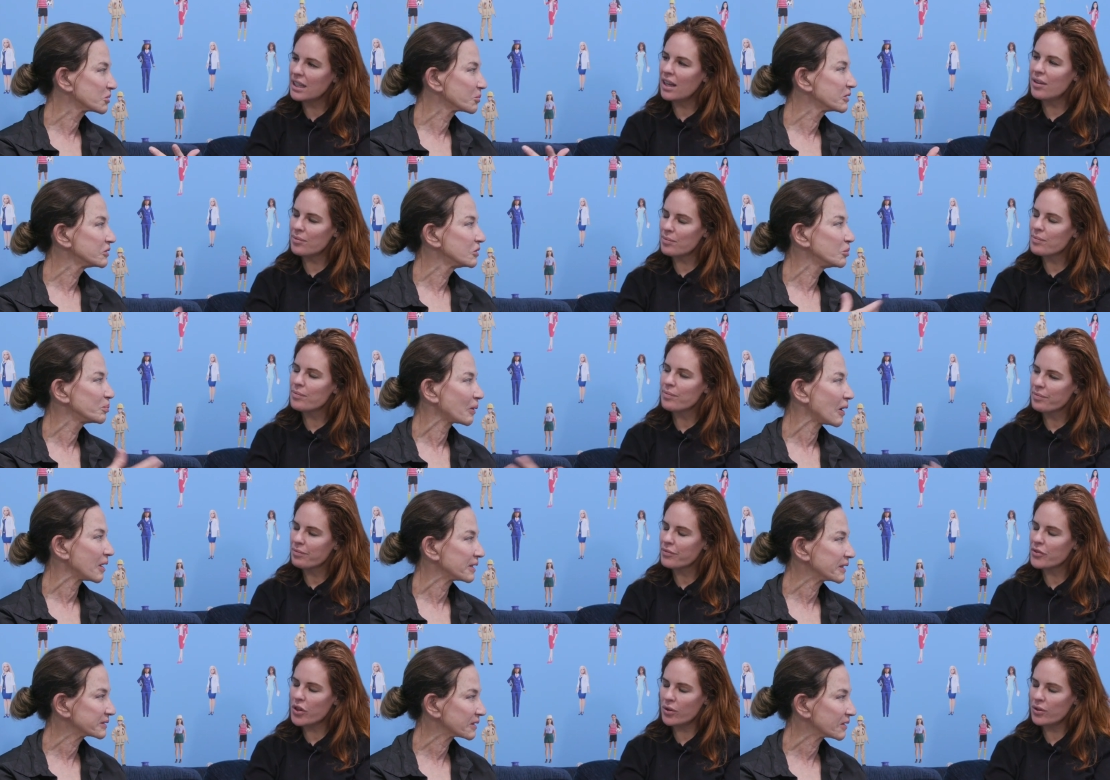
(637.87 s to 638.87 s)
Speaker 1: yep. with new
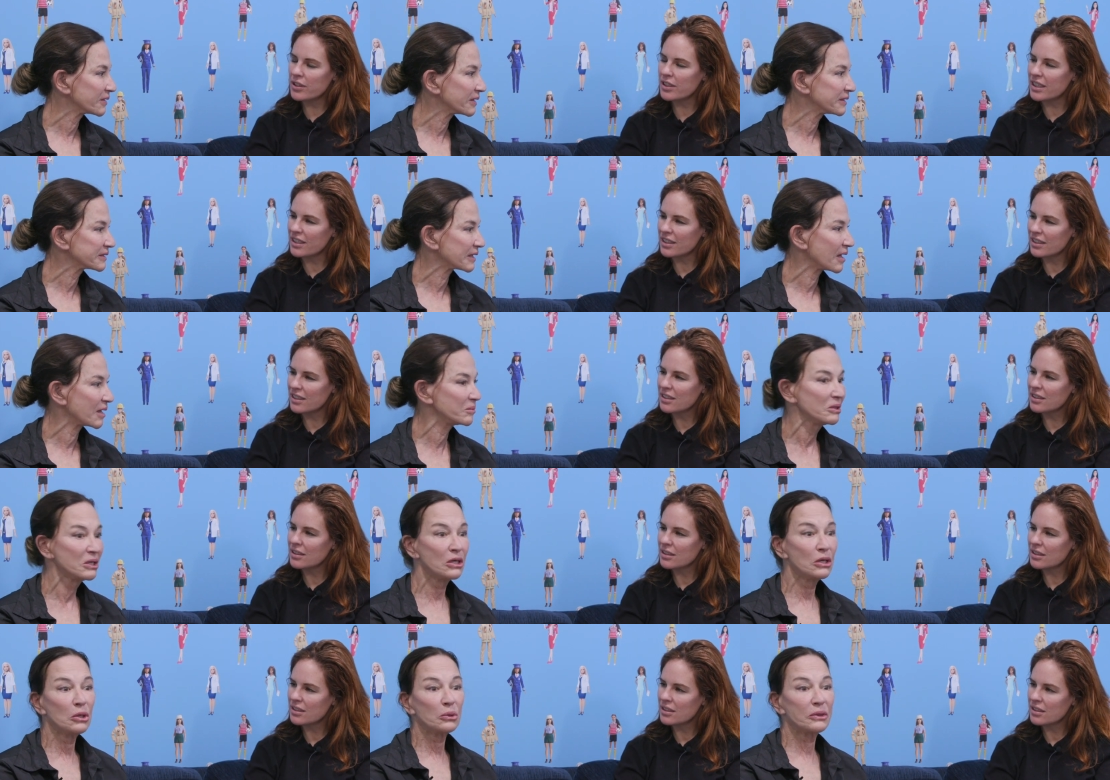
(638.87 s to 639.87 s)
product totally. All the time.
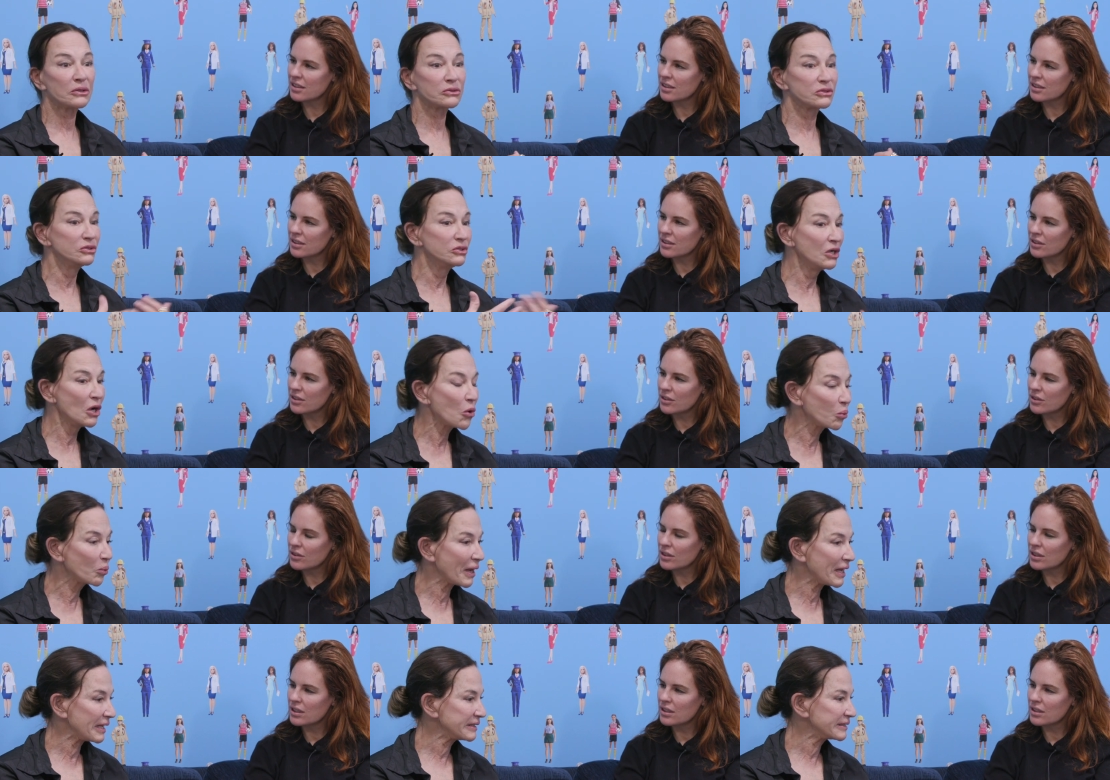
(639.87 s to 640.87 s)
There's no
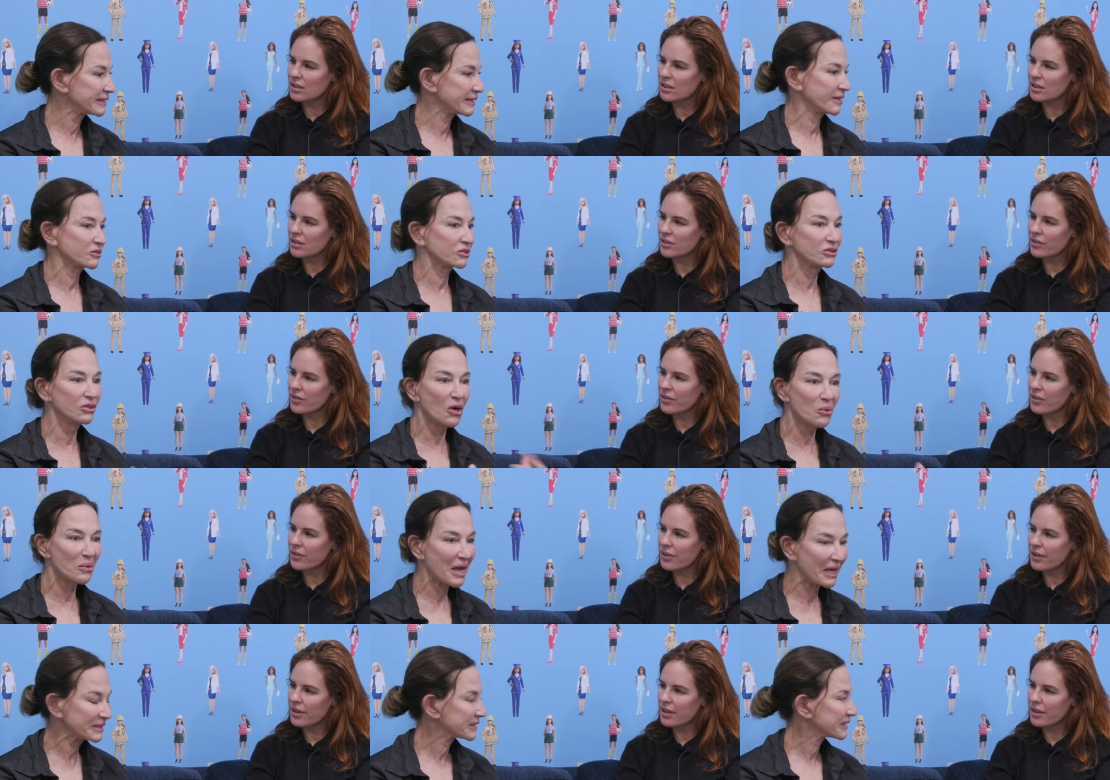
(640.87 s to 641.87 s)
waste. There's no
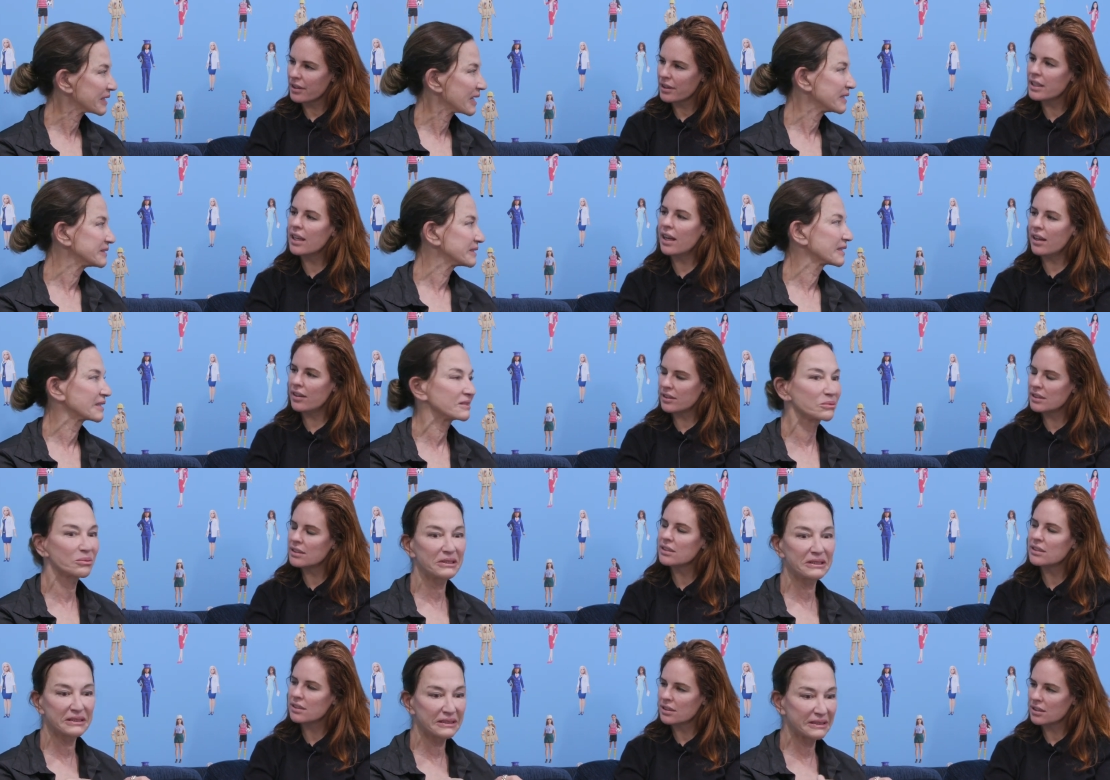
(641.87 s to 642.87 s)
excess because yep.
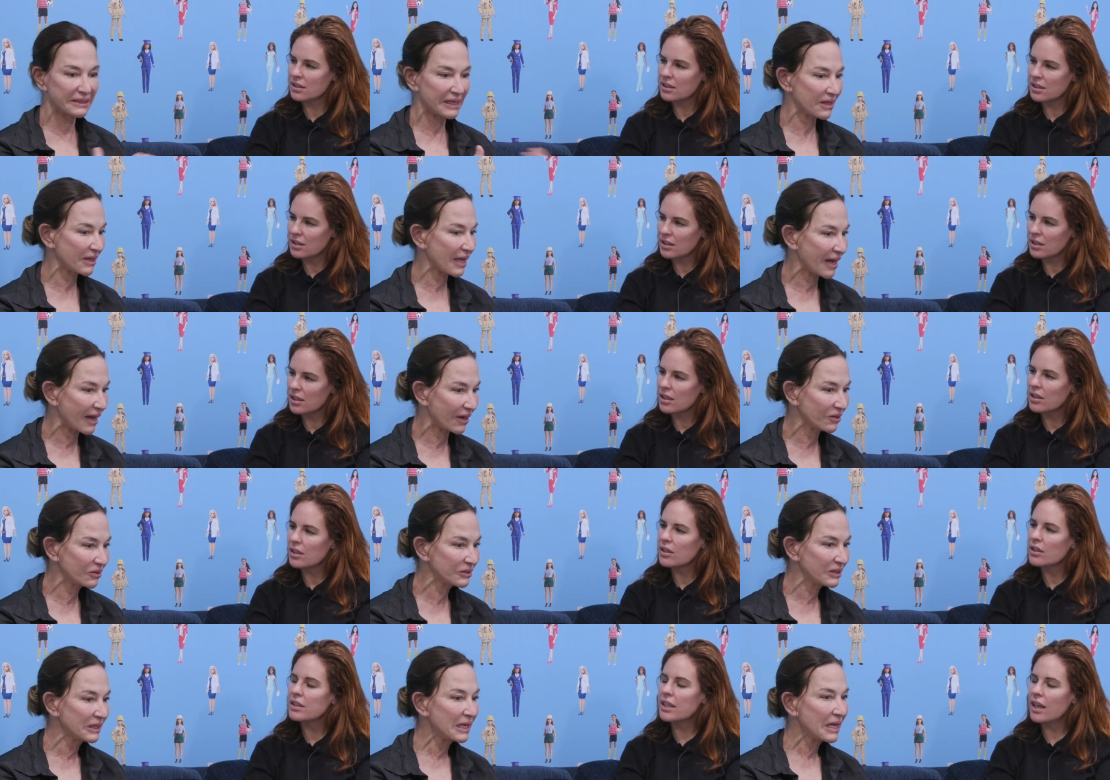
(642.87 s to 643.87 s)
we sell
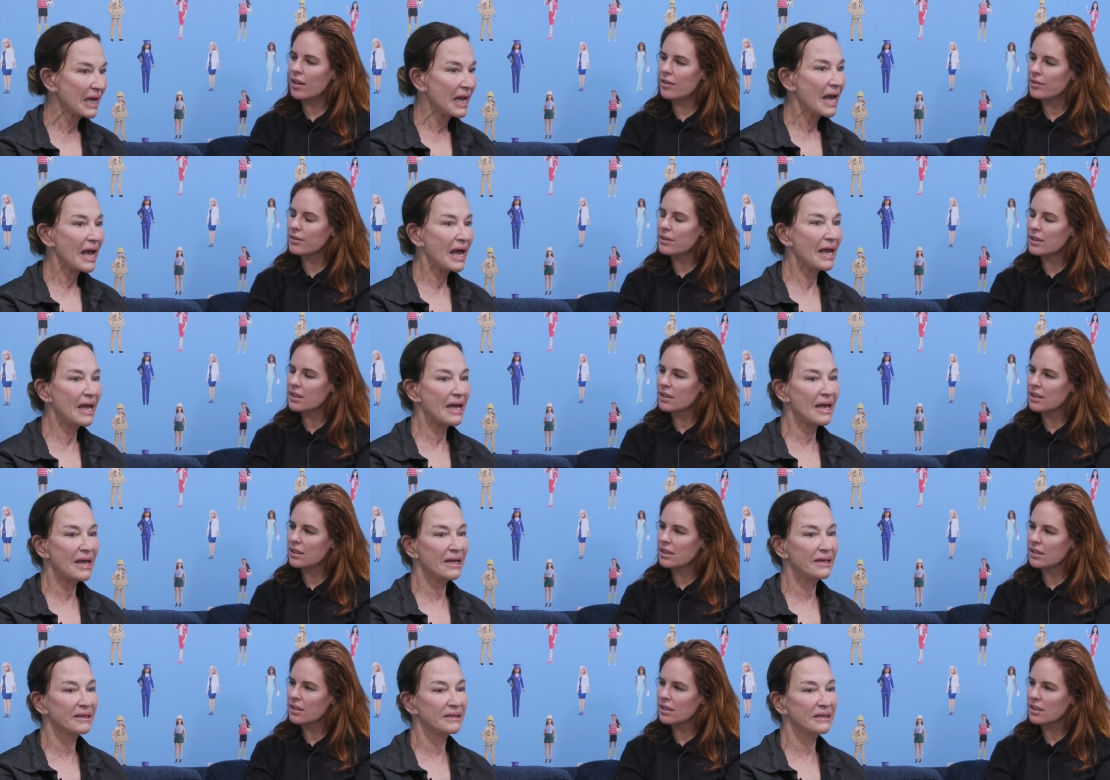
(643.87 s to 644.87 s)
out. Yep.
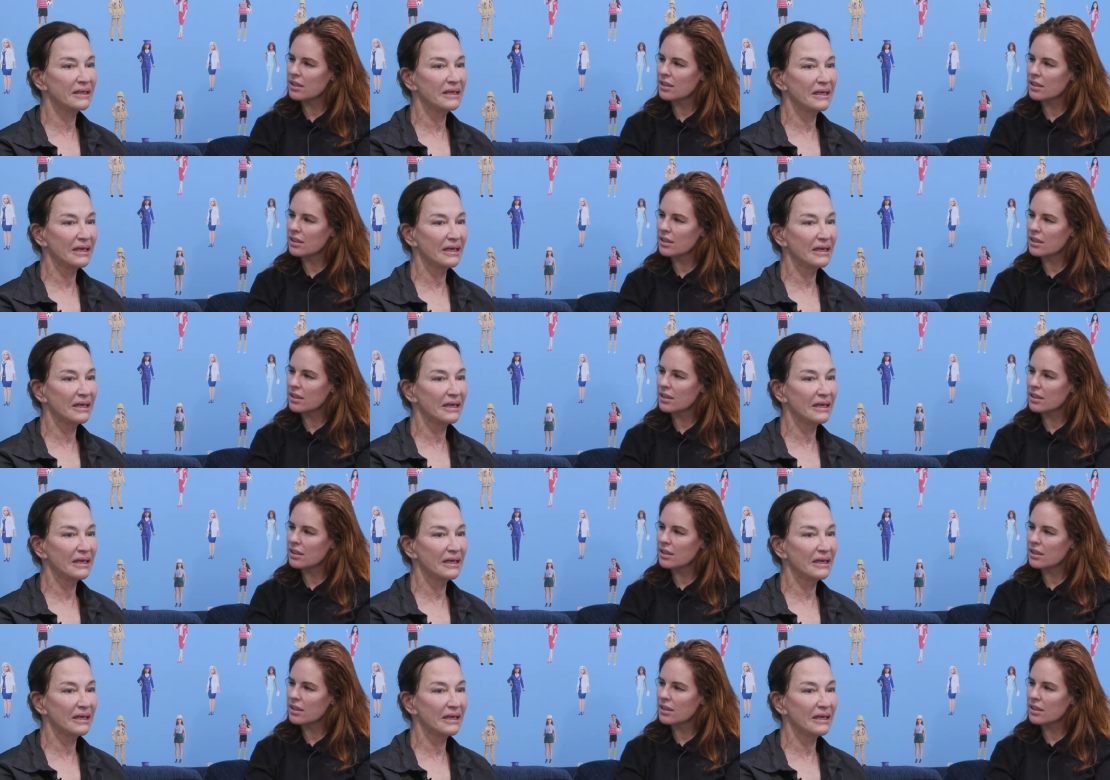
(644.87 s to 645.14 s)
And